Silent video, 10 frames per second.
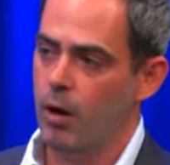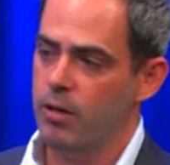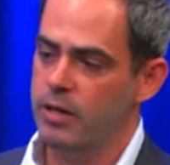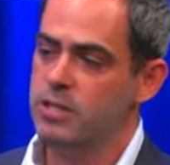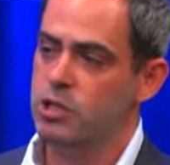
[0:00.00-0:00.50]

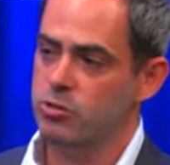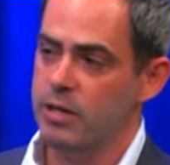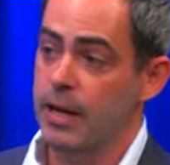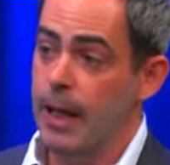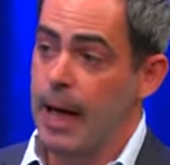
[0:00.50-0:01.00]

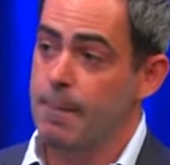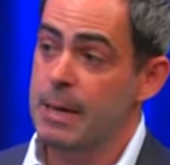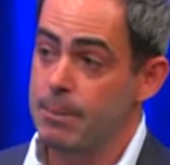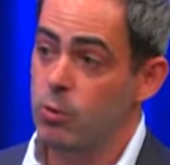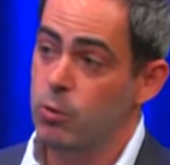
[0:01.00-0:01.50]
industry. Yep. And
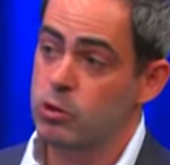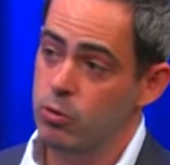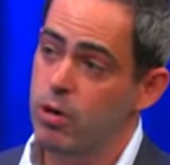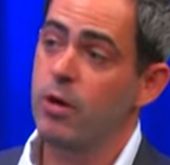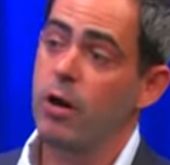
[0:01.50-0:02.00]
people who
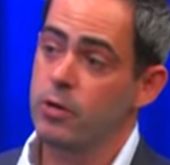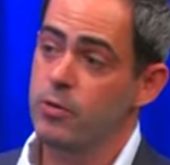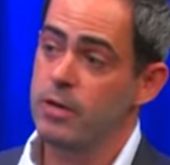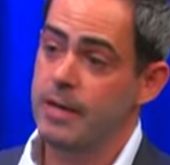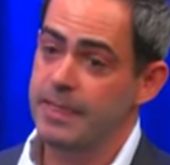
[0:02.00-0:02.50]
join our
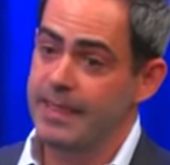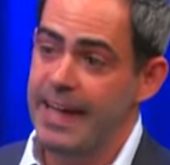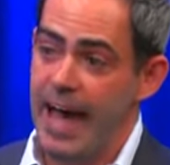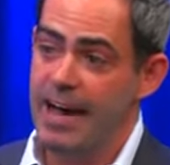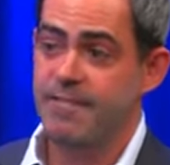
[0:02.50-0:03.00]
union, they
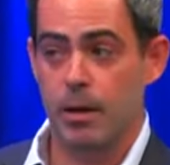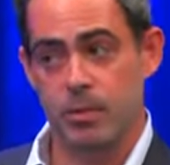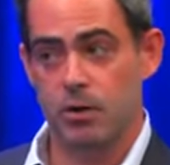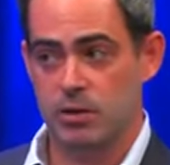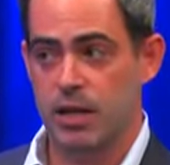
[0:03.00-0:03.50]
have that
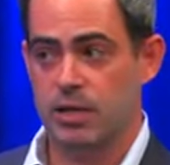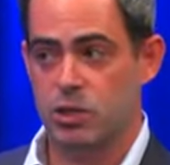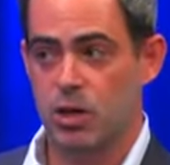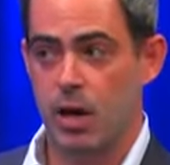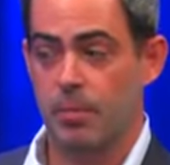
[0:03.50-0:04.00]
middle class
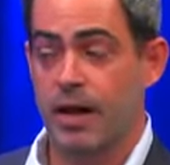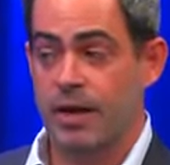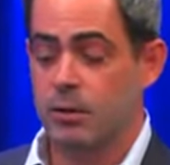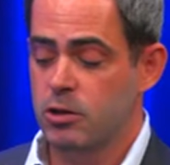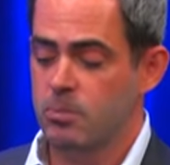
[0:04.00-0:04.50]
job.
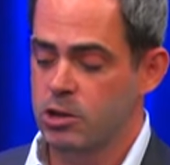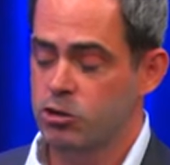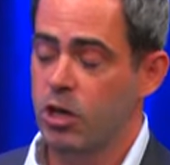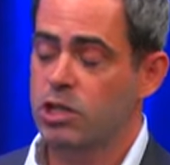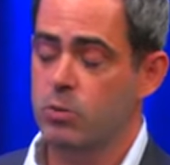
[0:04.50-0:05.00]

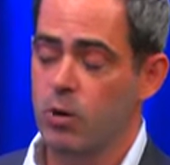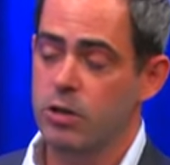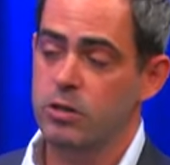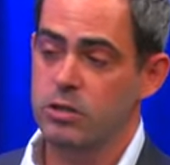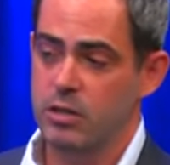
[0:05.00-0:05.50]
Construction
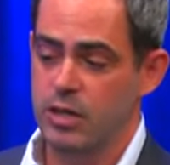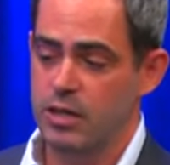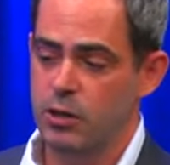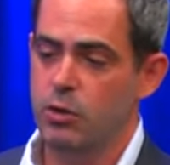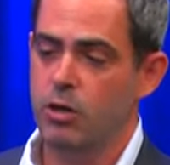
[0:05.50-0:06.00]
workers
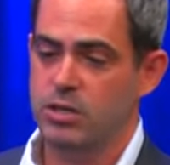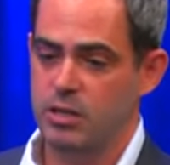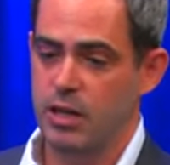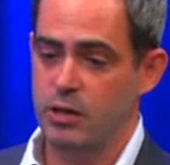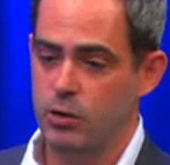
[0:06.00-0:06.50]
in New York
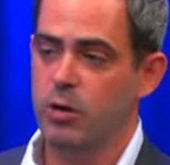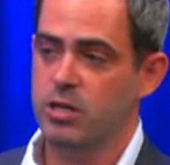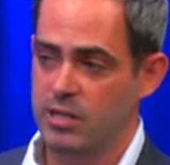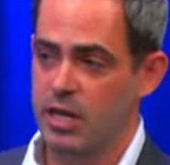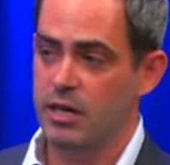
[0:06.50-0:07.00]

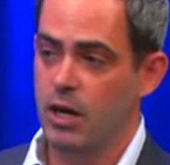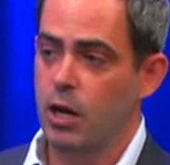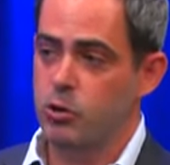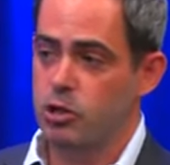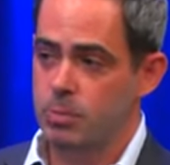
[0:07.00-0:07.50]
State
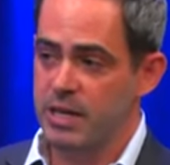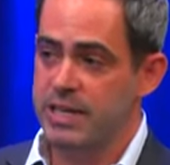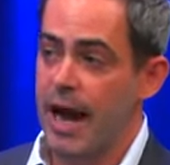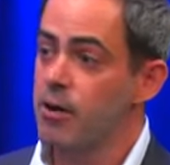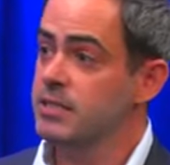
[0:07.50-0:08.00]
used to be a
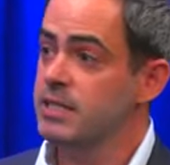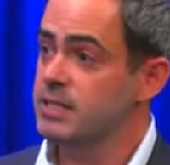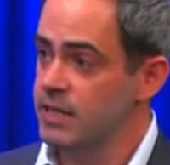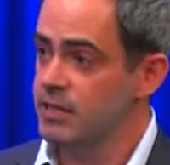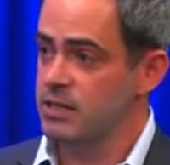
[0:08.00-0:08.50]

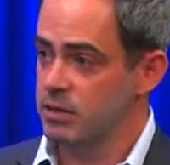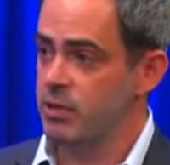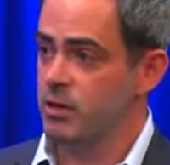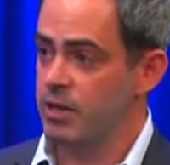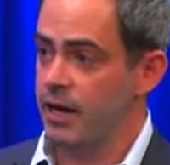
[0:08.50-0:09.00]
guaranteed ticket to the
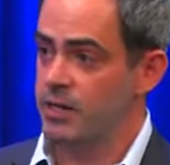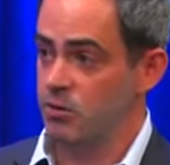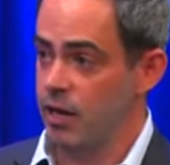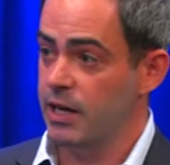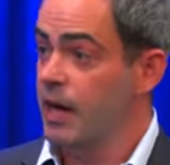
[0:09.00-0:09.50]
middle class,
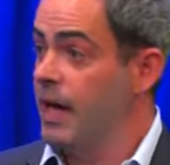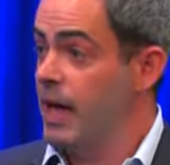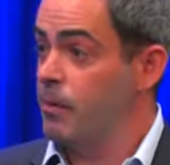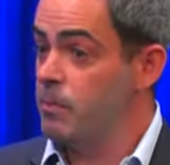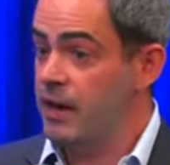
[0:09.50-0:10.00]
right?
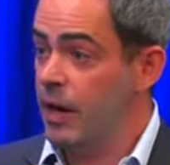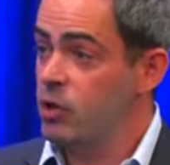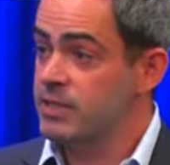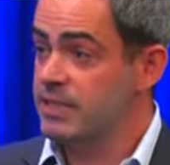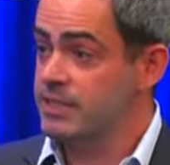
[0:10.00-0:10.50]
And not
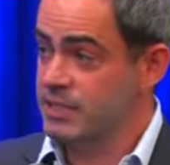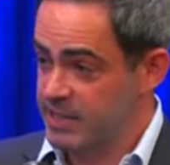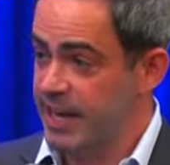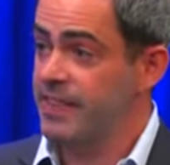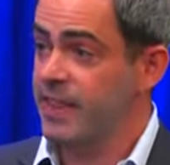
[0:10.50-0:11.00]
only to
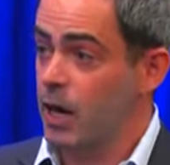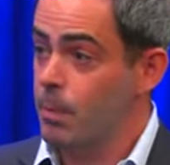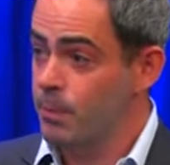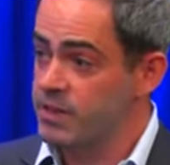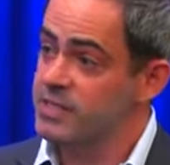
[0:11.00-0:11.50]
get
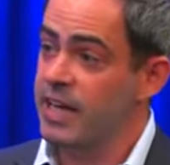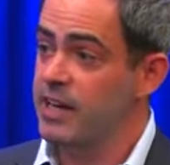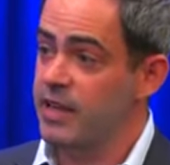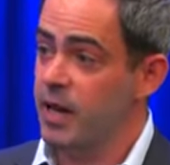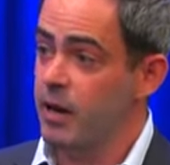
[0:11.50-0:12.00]
there, but
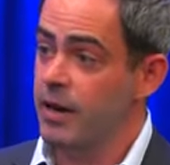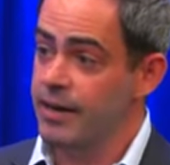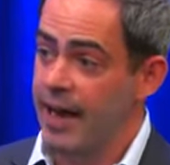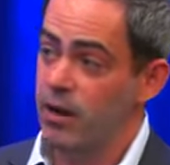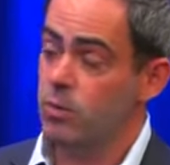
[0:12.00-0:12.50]
stay there.
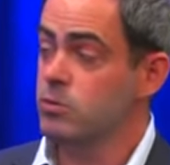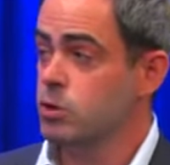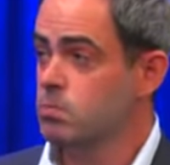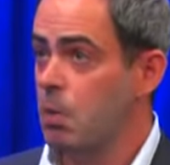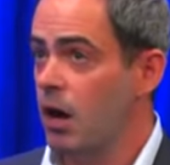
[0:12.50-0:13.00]
Now,
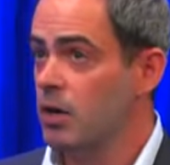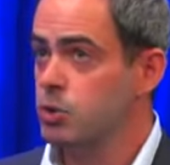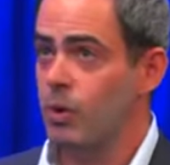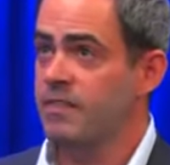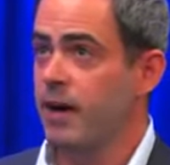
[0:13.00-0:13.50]

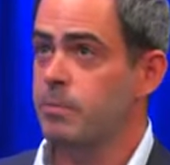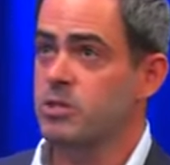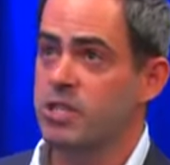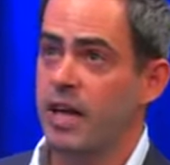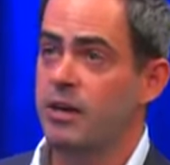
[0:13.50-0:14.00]

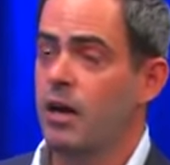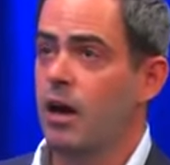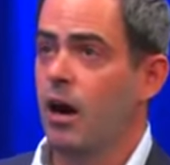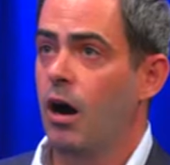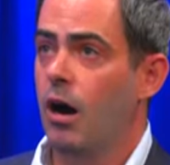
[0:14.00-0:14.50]
25%
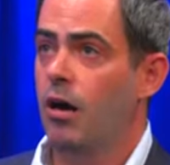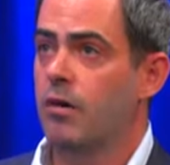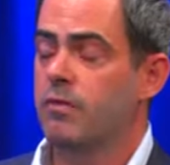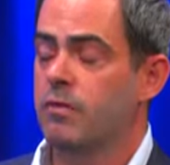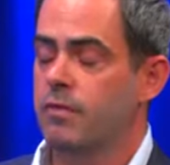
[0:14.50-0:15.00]

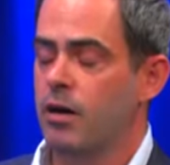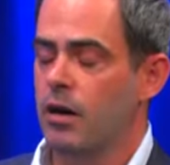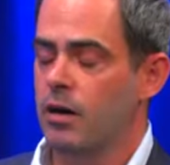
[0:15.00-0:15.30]
of